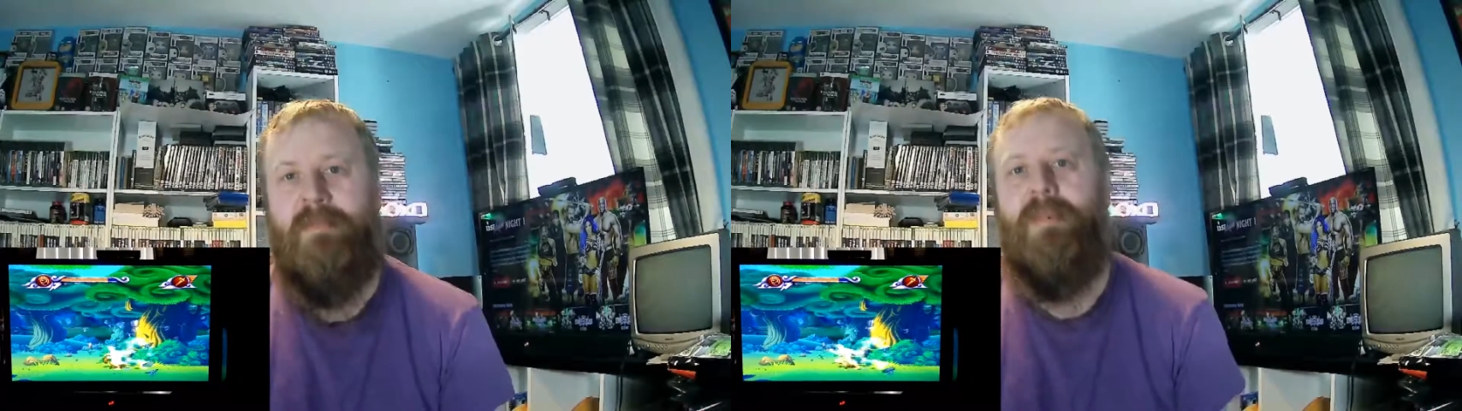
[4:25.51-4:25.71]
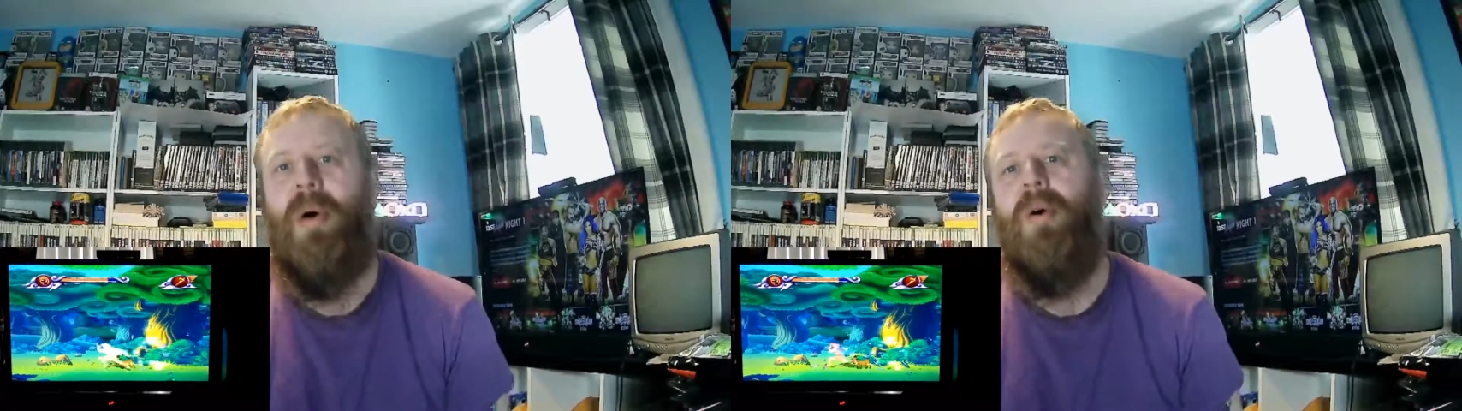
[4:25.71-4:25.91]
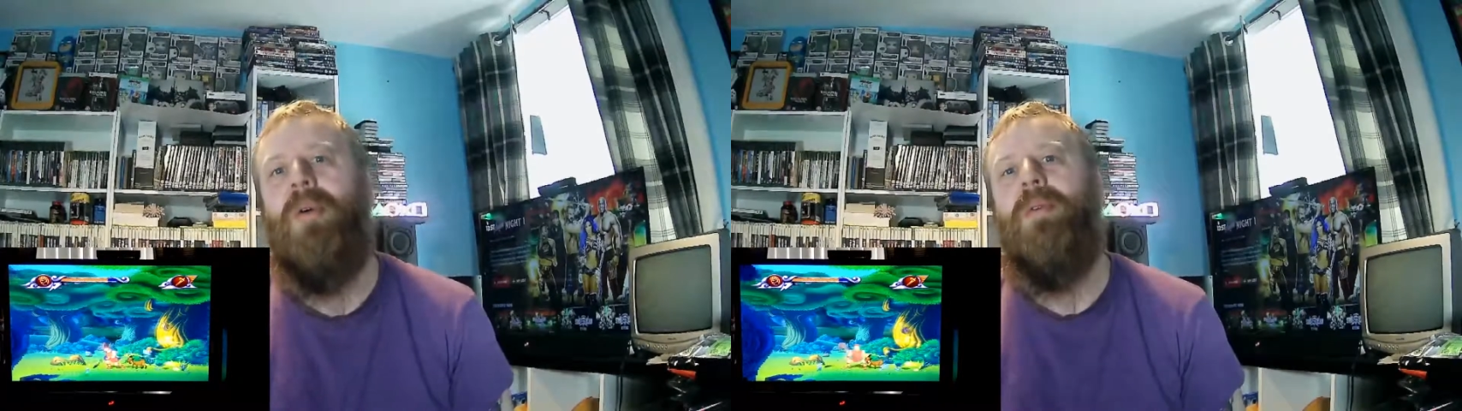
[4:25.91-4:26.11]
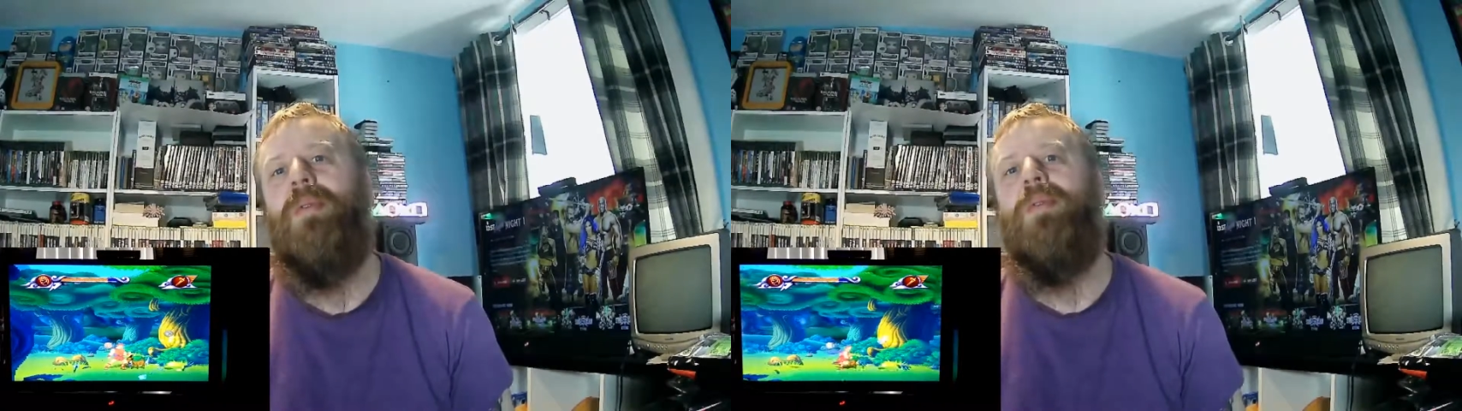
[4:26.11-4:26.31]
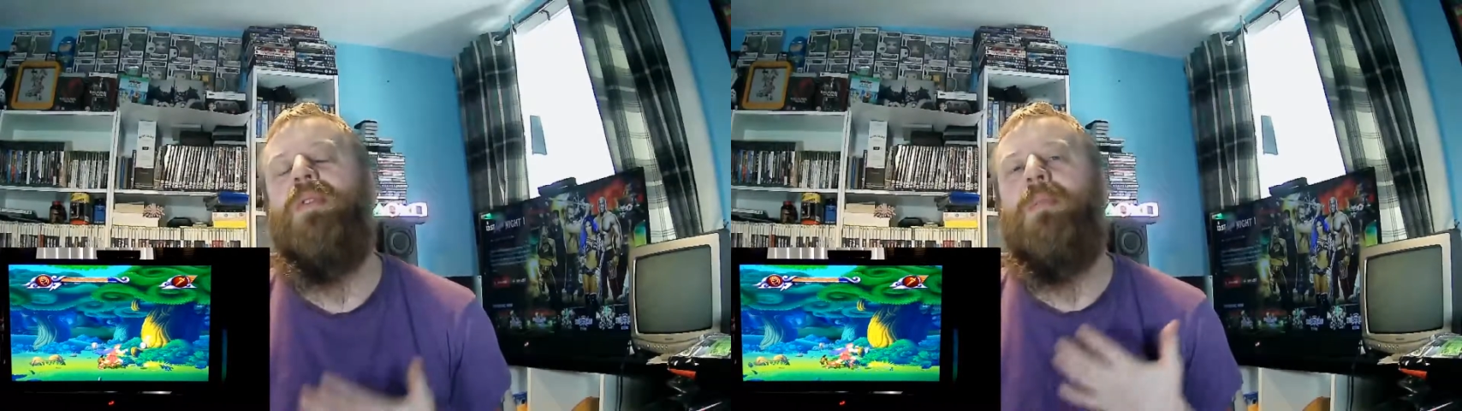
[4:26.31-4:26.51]
but
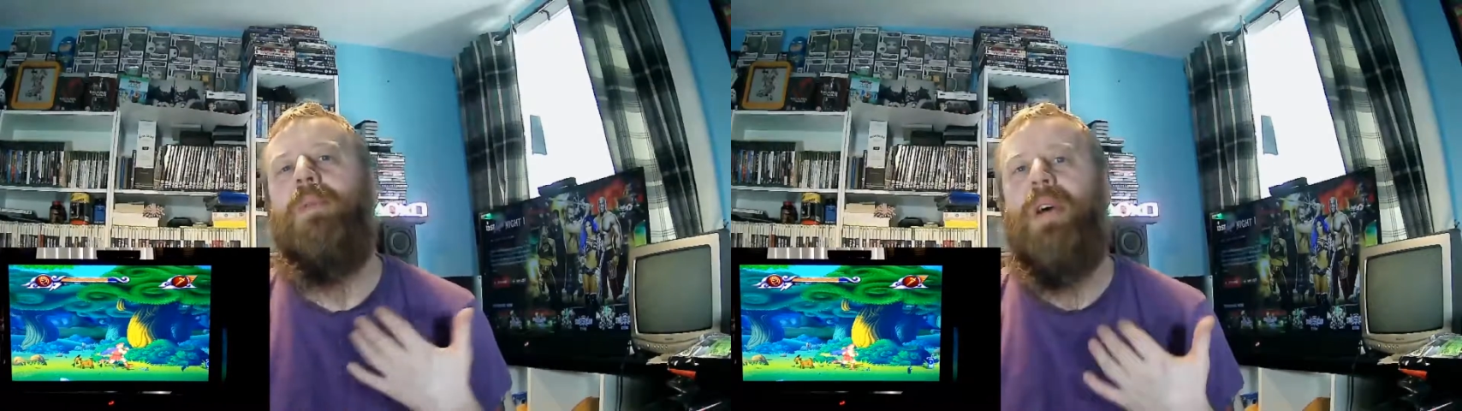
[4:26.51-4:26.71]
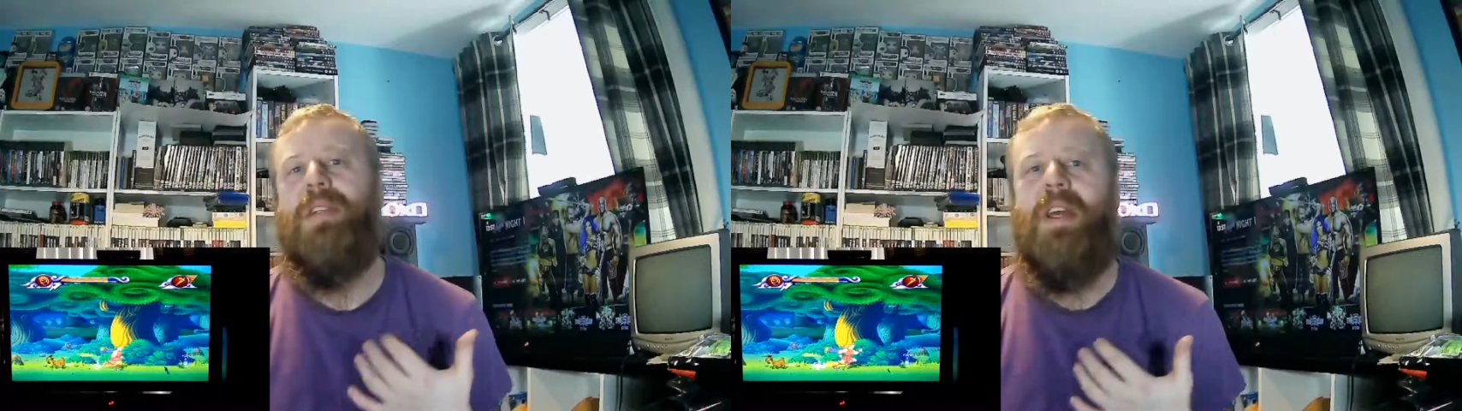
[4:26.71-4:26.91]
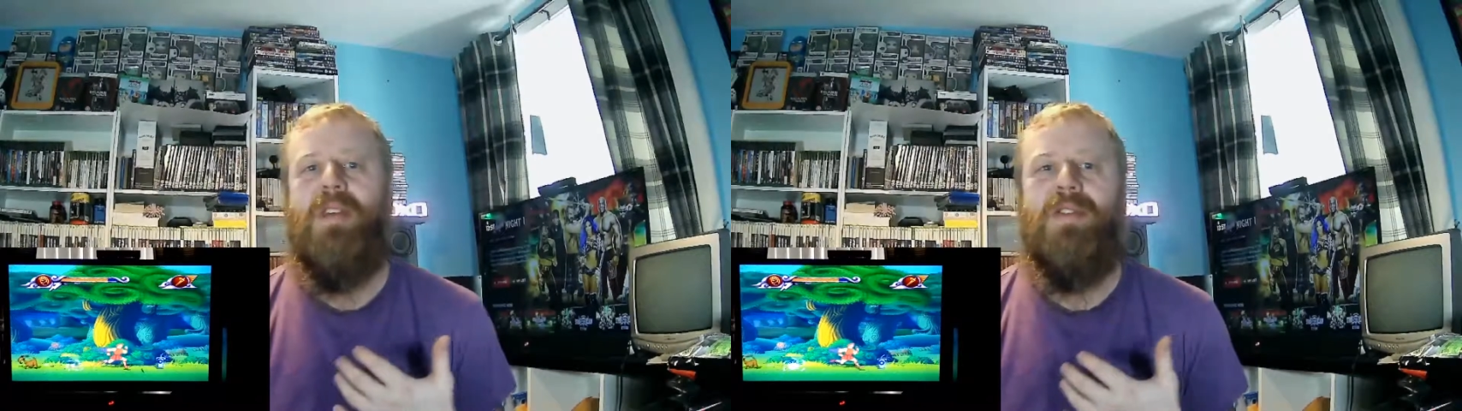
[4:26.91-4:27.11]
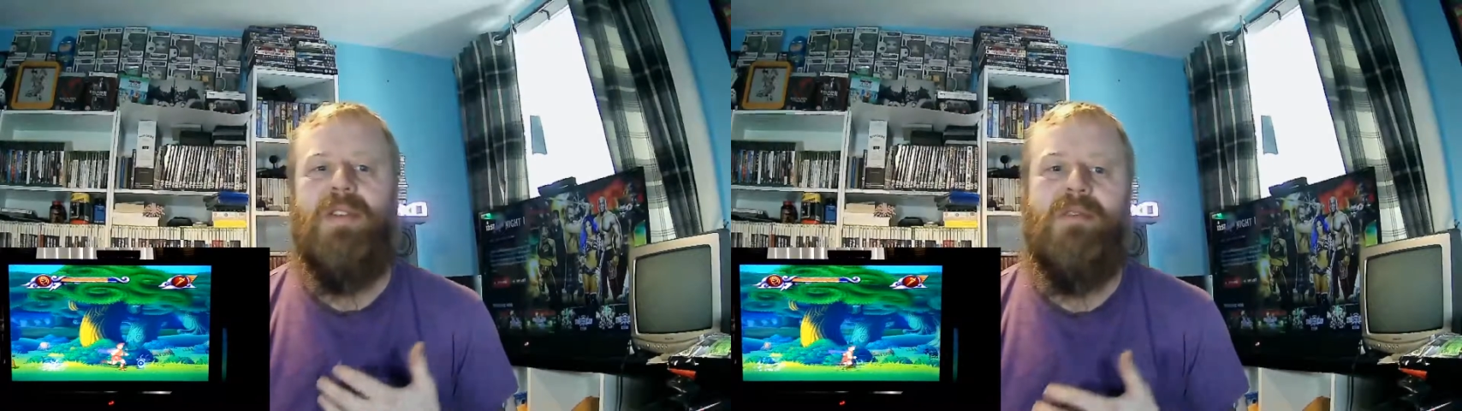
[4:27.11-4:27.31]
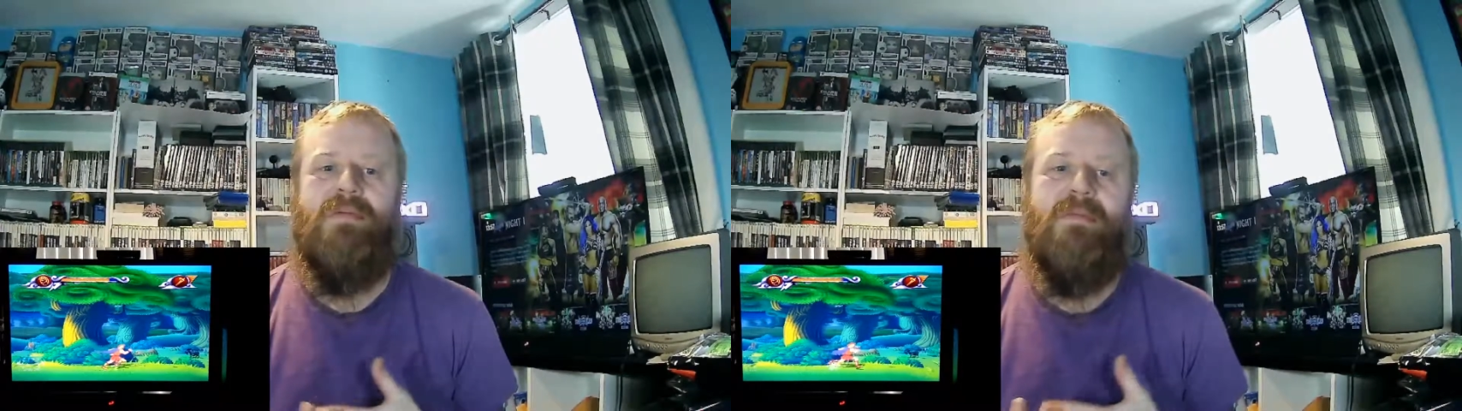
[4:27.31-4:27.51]
the
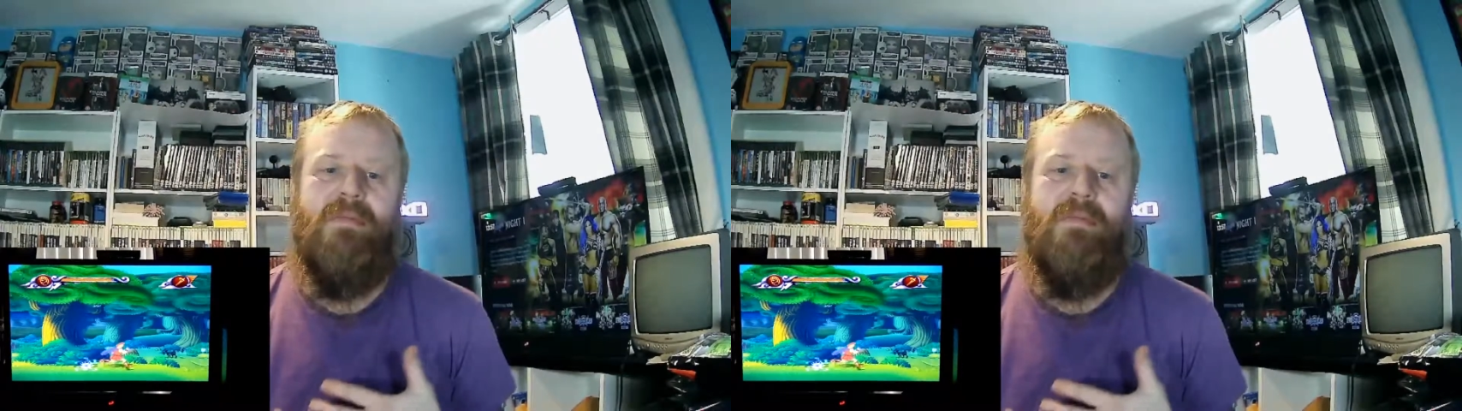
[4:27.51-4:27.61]
PlayStation